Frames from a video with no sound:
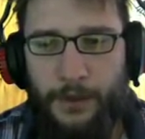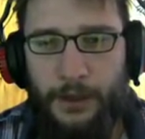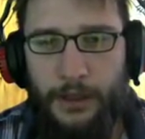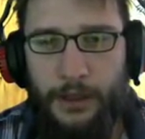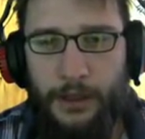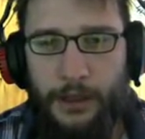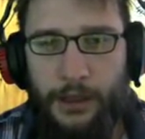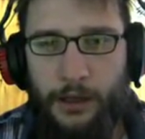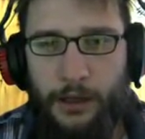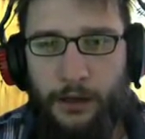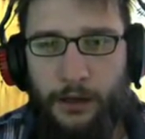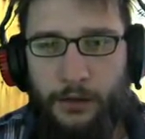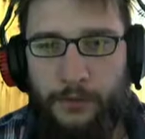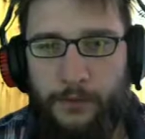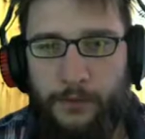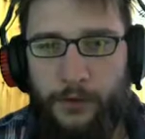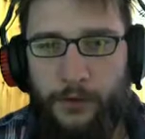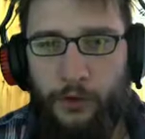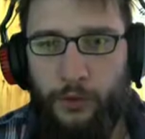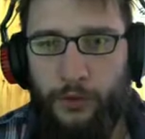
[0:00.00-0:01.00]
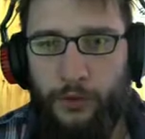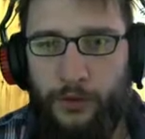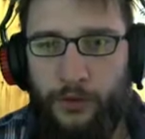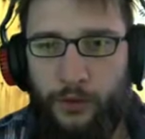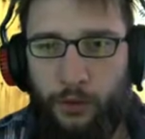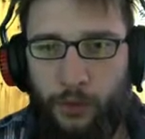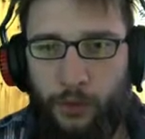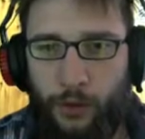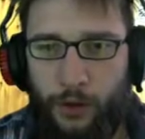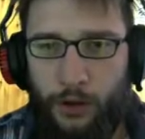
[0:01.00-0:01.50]
I used to
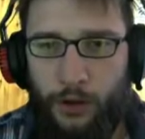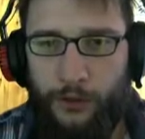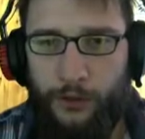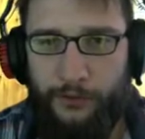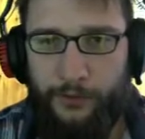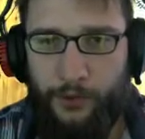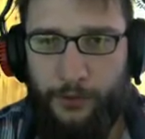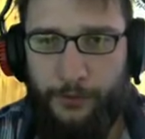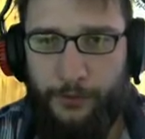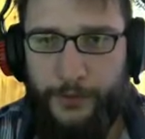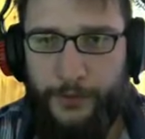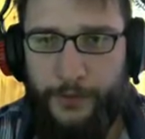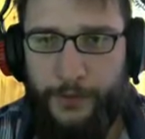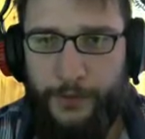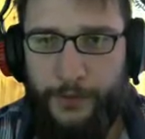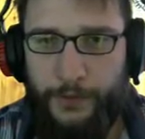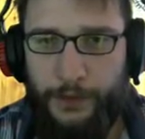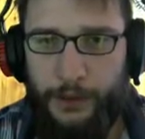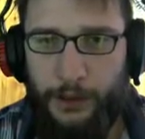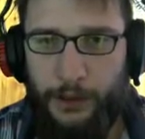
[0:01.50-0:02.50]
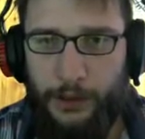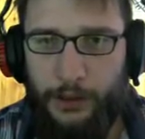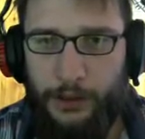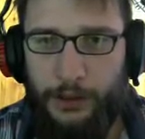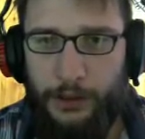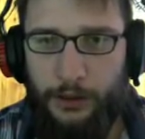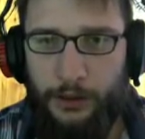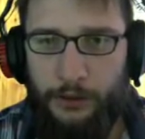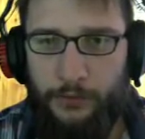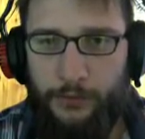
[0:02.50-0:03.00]
walk from Seyda
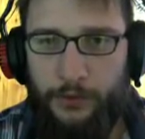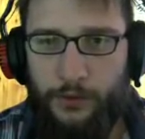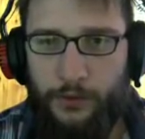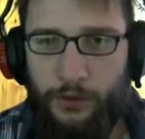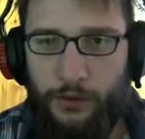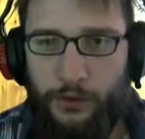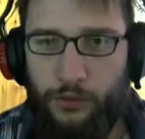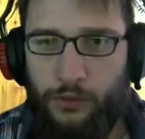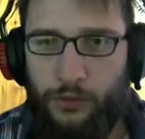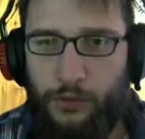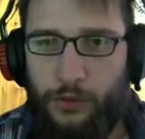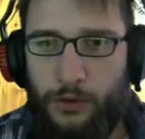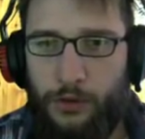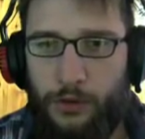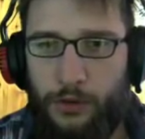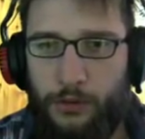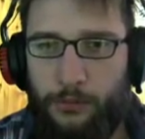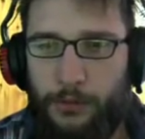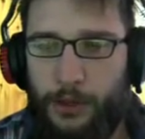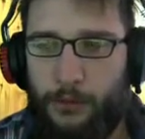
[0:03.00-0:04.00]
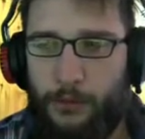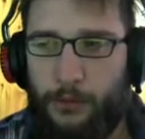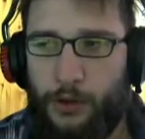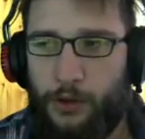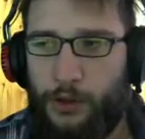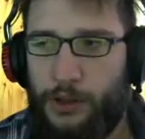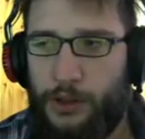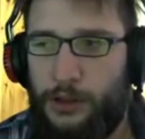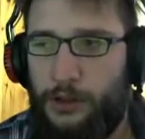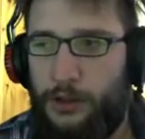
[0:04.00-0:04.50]
Neen to
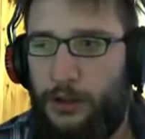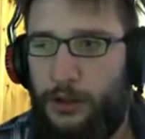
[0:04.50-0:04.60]
Balmora.